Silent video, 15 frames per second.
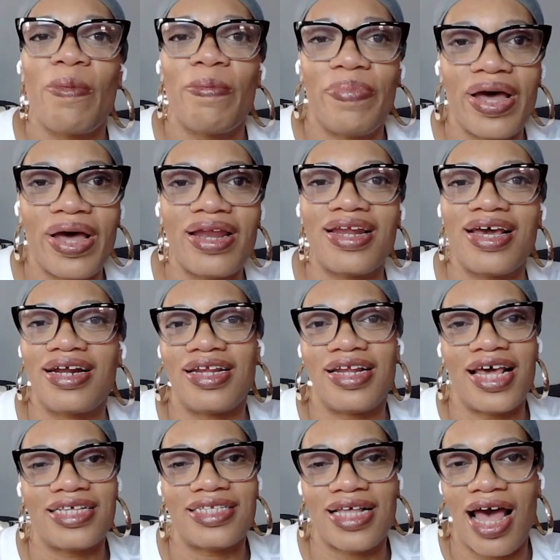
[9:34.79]
but
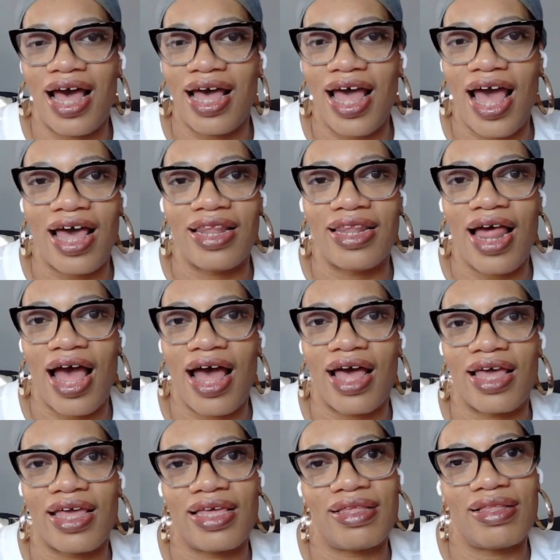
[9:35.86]
nonetheless, I
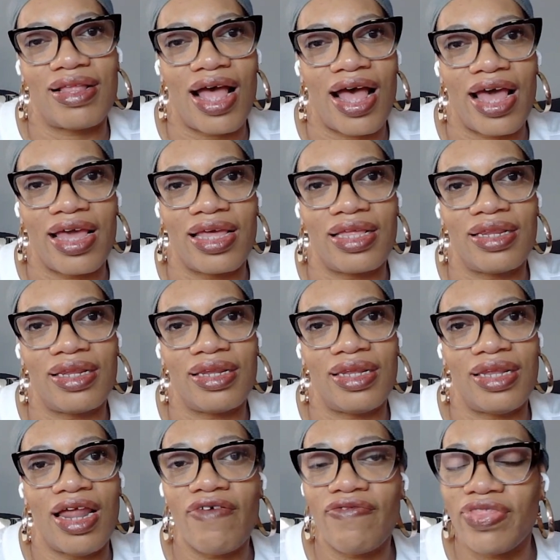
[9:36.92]
I I, I
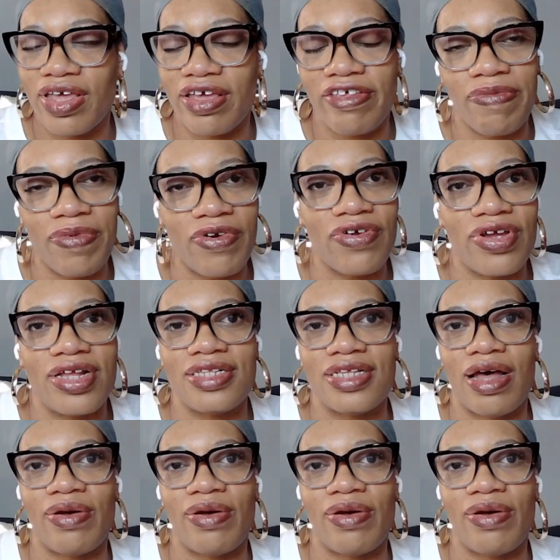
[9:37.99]
love the experience.